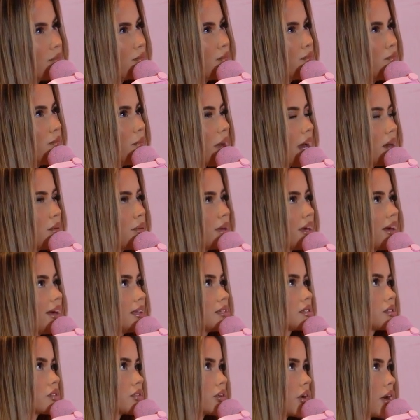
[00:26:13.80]
Maybe
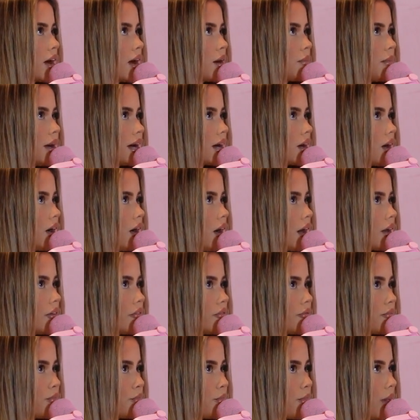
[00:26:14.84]
Instagram I kind of
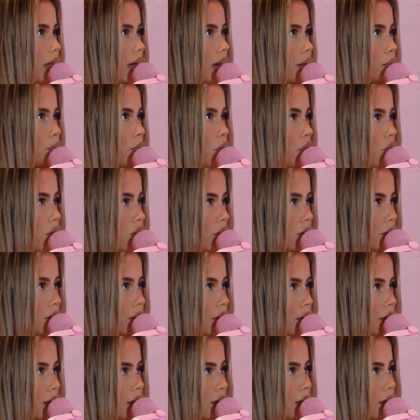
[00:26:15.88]
plan more
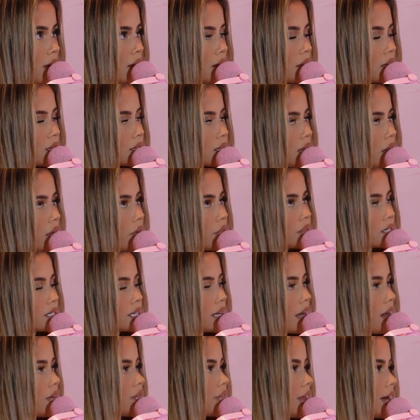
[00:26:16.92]
because I
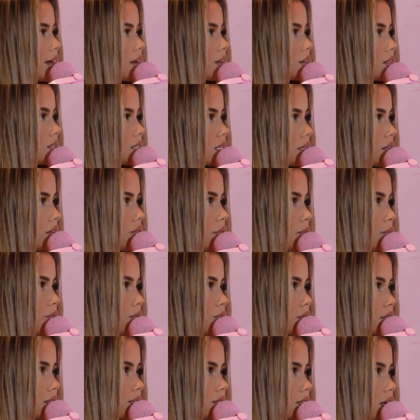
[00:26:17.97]
obviously have like
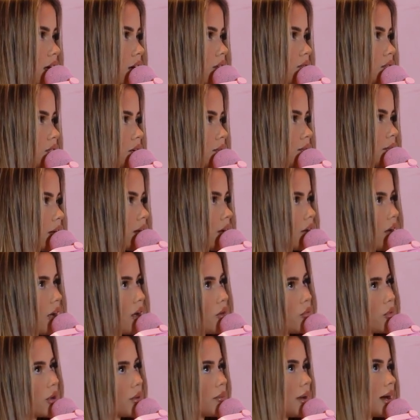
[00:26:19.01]
deliverables and stuff. So I'm like, all
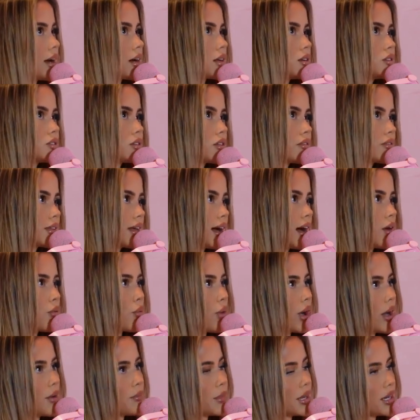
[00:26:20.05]
right, what am I going to do for that?
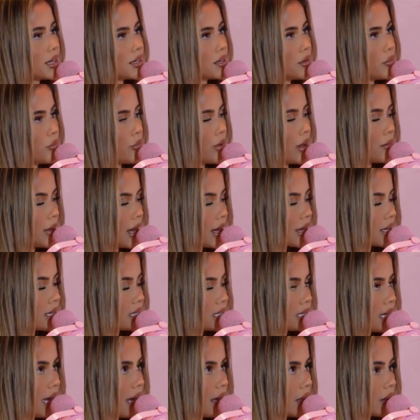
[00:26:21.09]
Where am I going
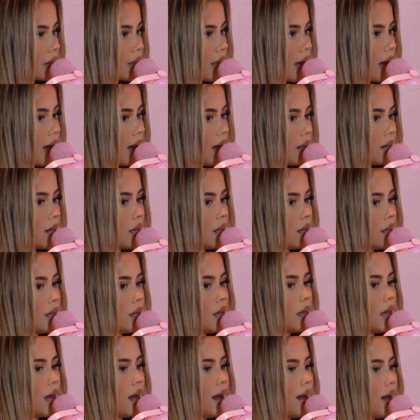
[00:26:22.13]
to take that?
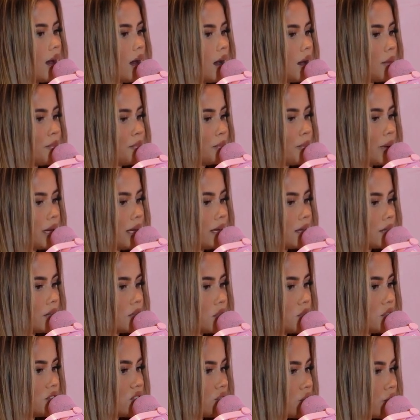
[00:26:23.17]
But
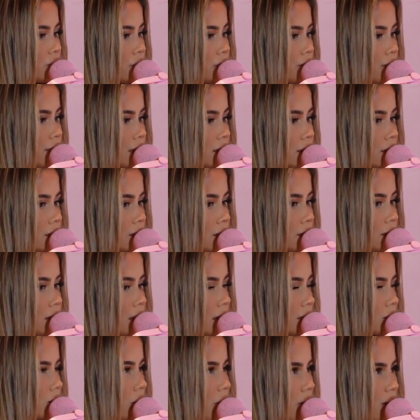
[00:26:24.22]
YouTube and
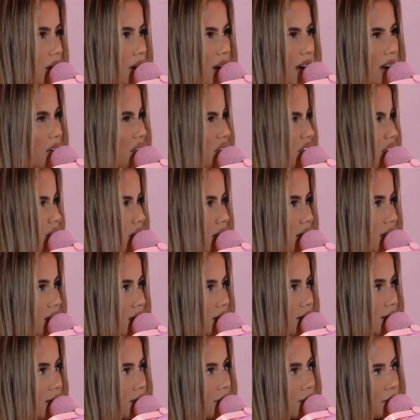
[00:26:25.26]
TikTok, I don't really
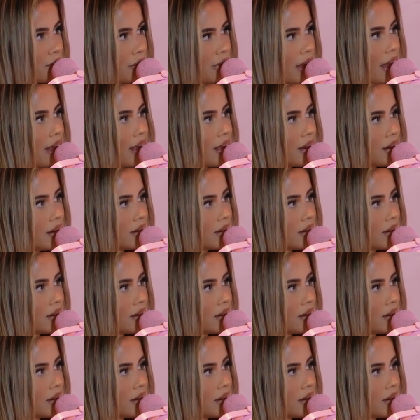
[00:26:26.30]
plan.